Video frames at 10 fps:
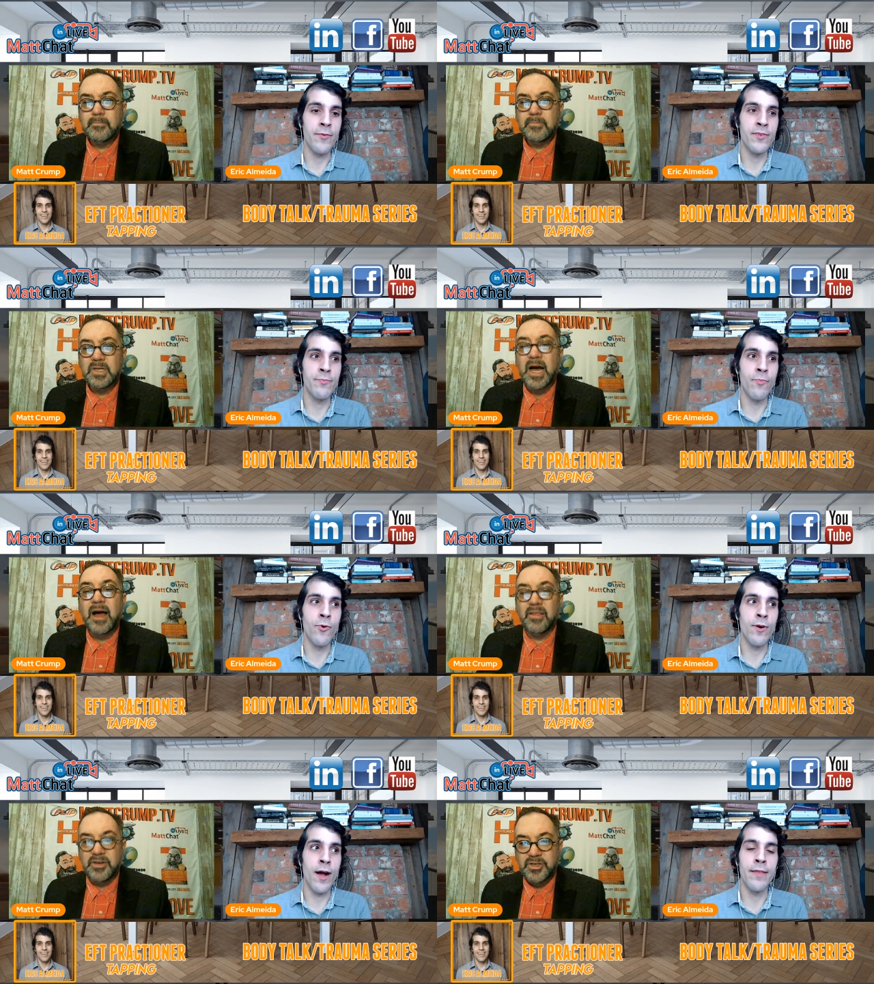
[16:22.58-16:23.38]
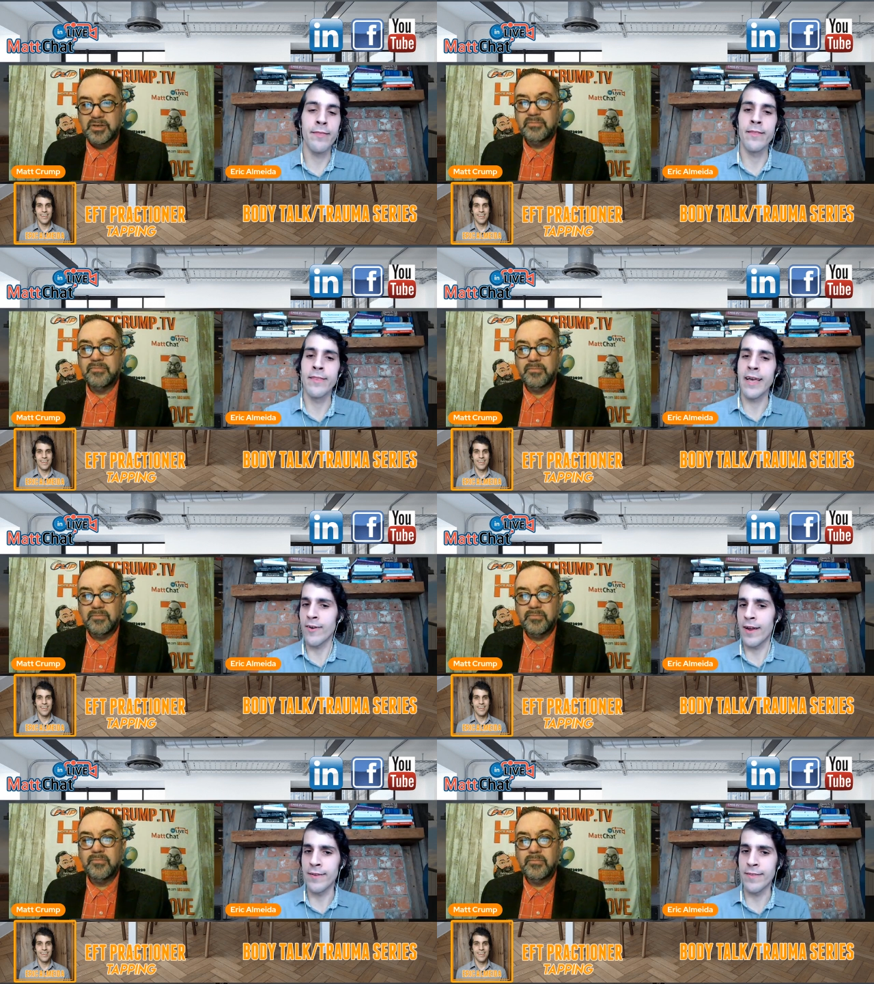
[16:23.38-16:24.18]
Speaker 1: I was more on the
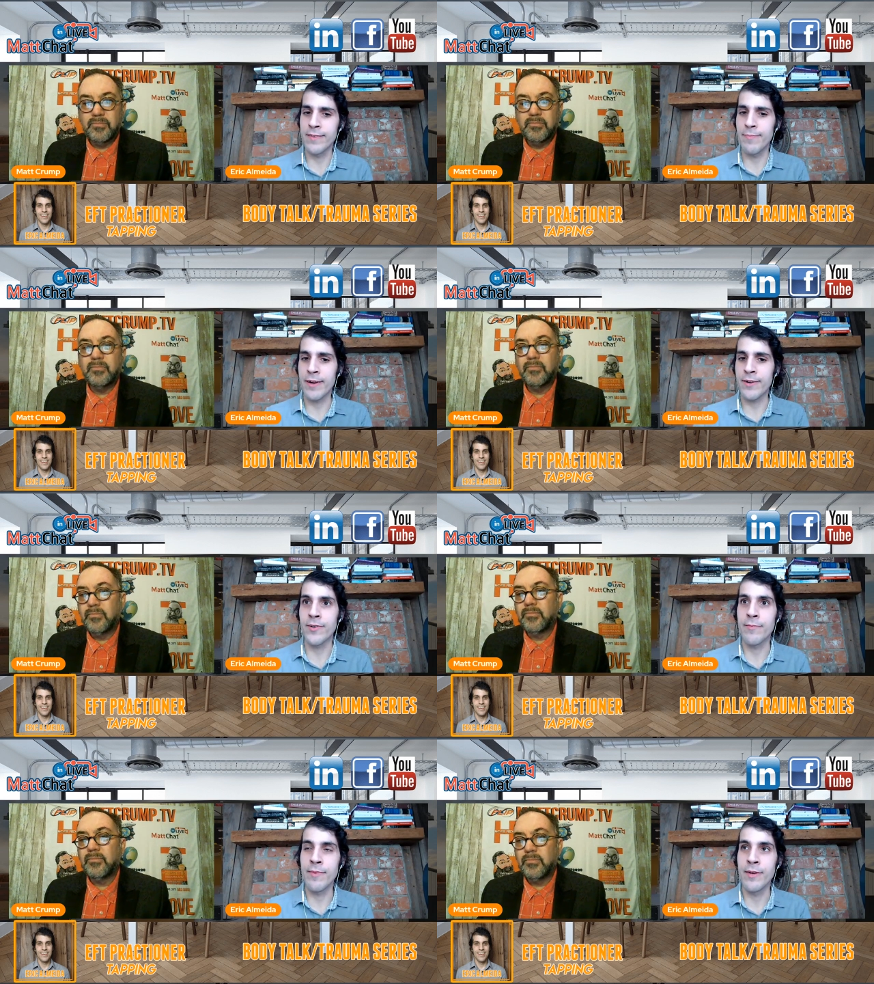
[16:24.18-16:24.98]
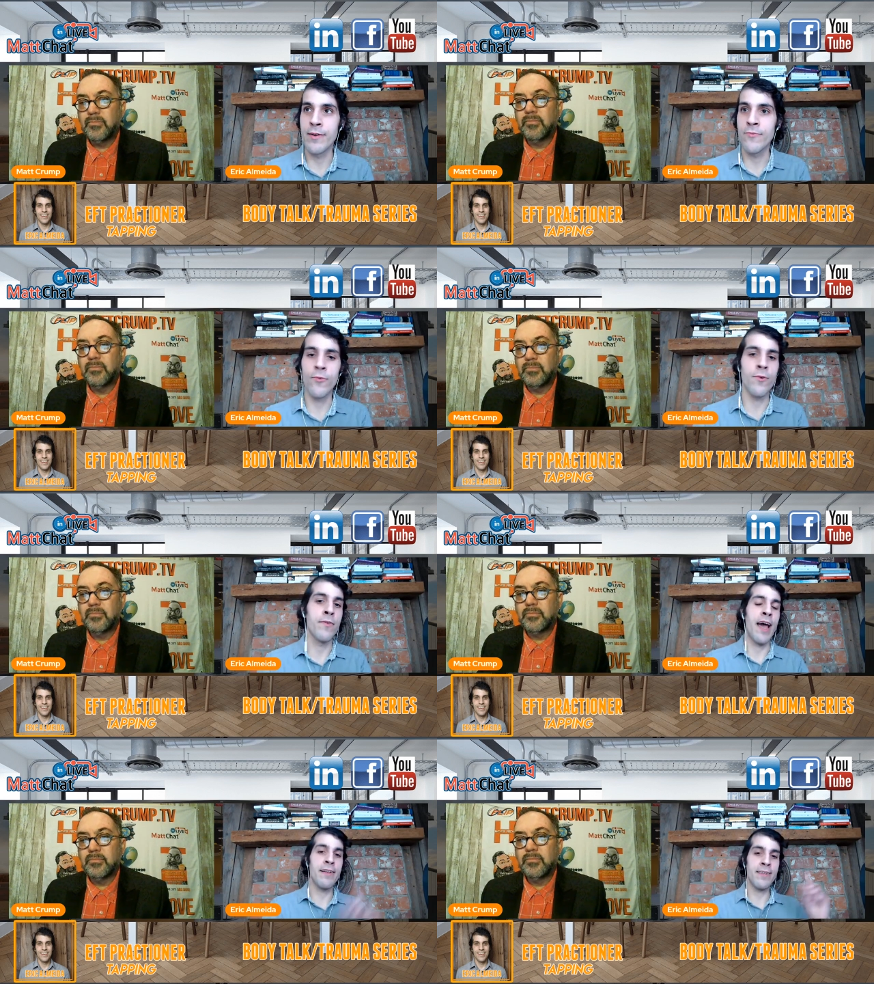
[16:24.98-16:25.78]
later end of the spectrum
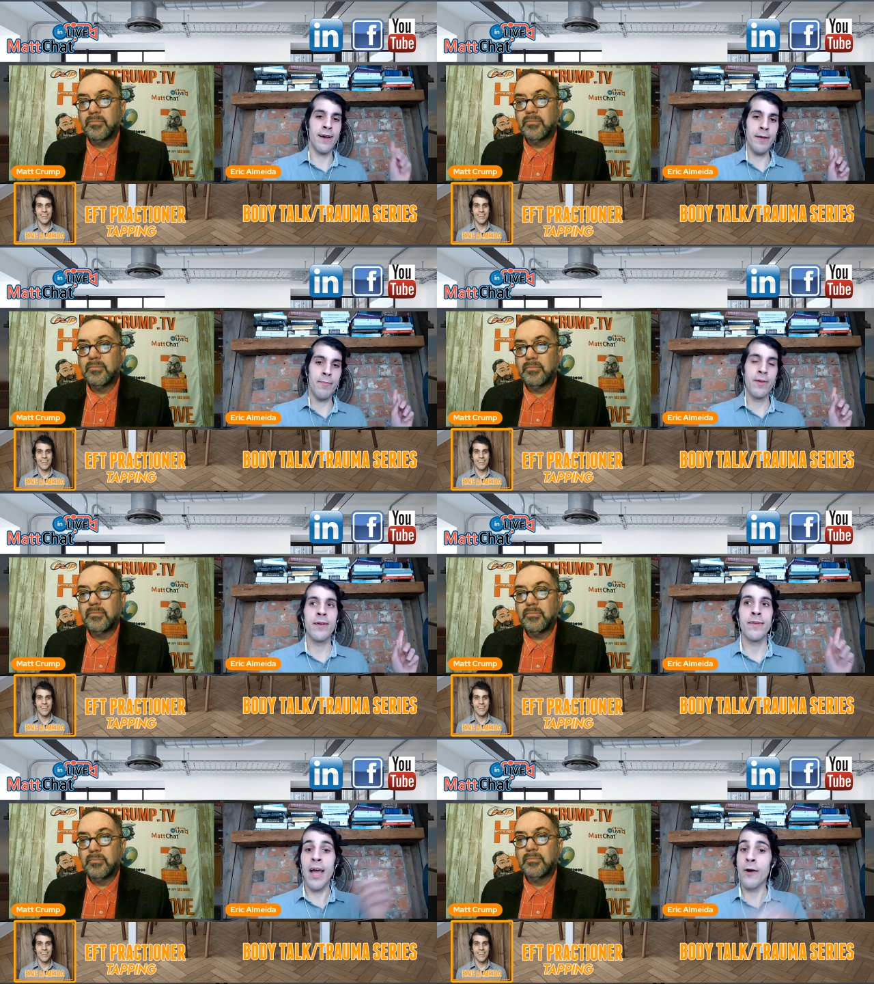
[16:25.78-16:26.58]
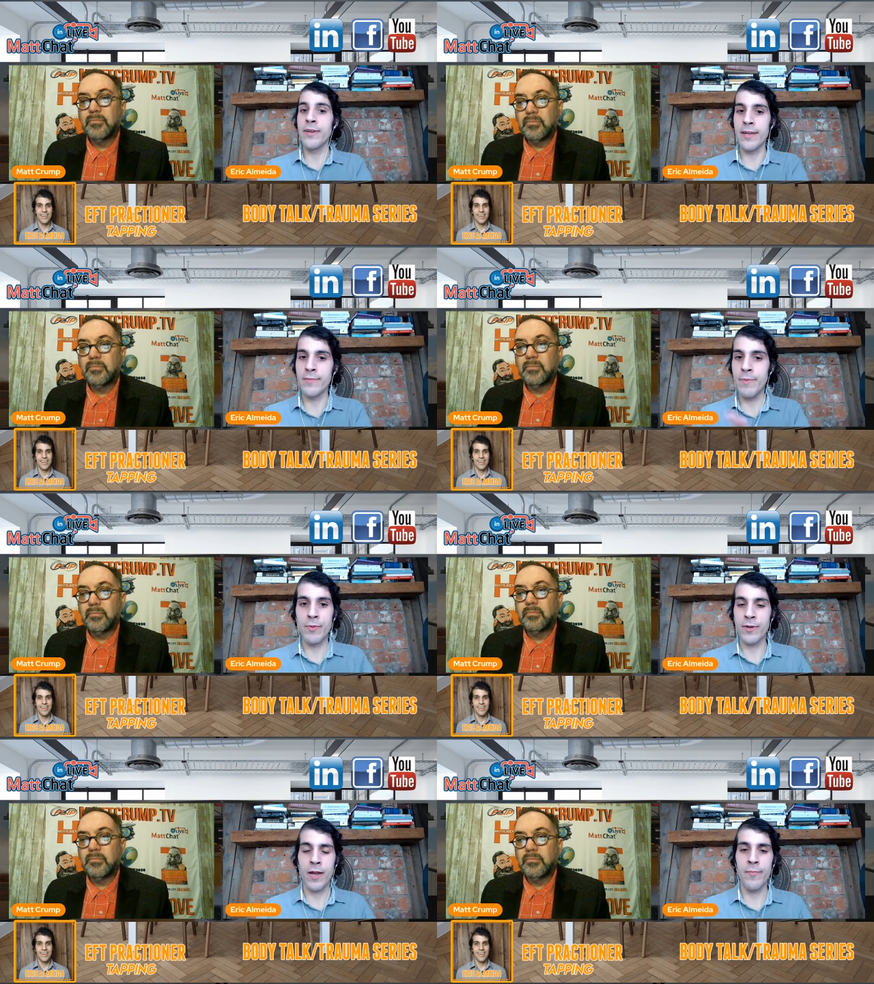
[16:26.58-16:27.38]
for that time. Nowadays,
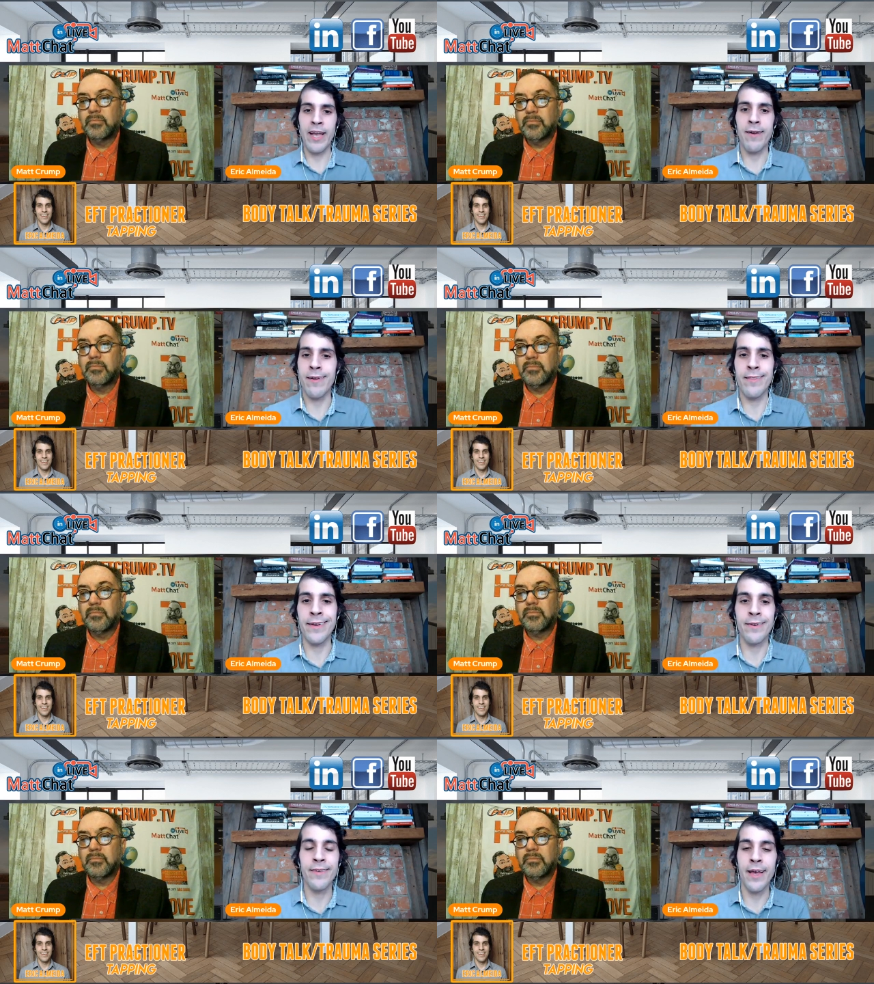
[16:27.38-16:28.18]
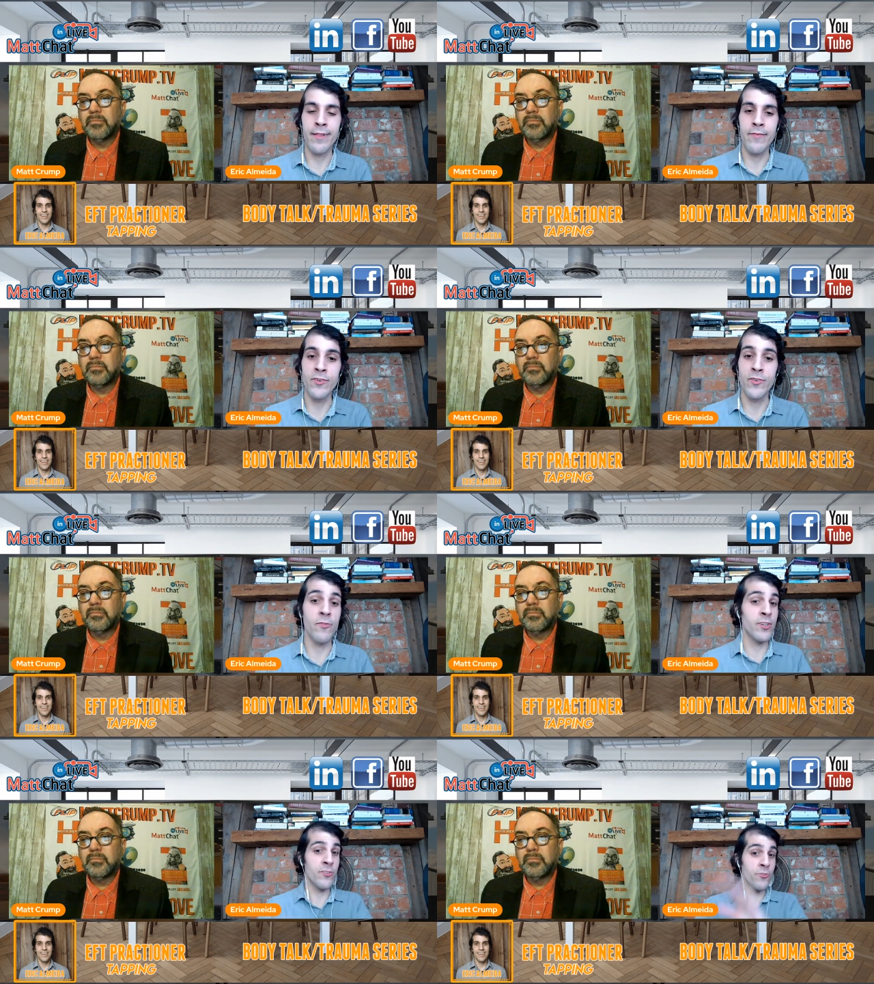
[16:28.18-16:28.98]
people are coming out at like ten, eleven,
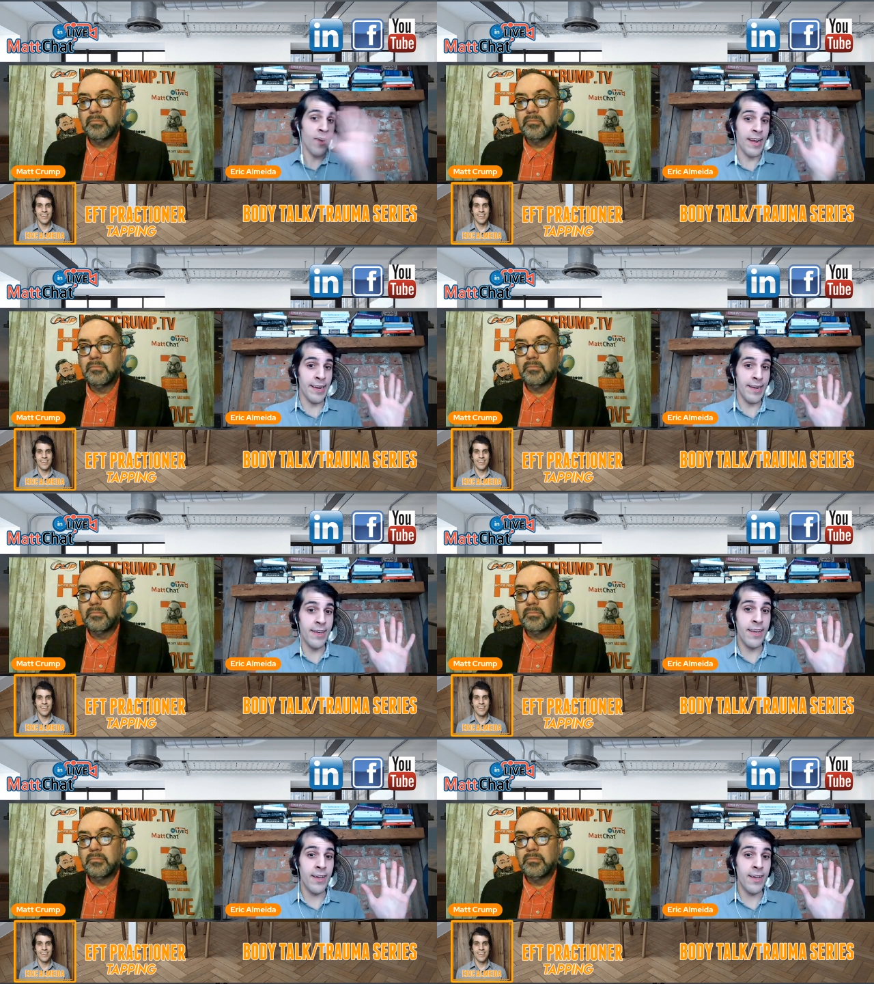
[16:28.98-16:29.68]
twelve, which is great.